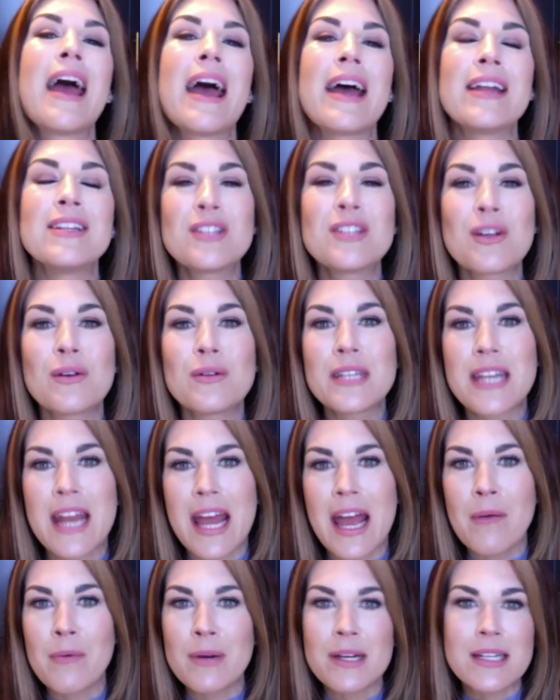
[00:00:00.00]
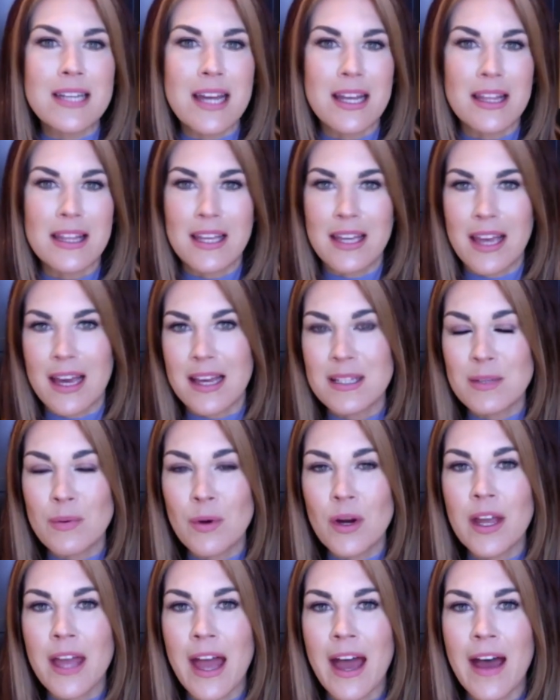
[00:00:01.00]
And so today I want to take the
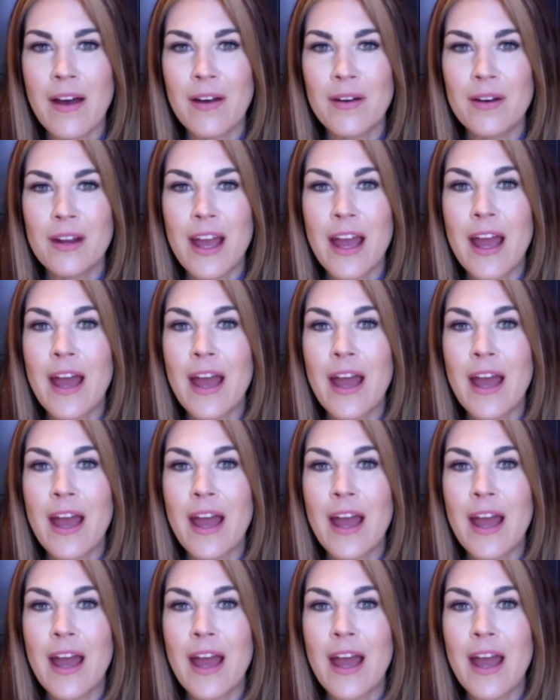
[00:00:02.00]
guesswork out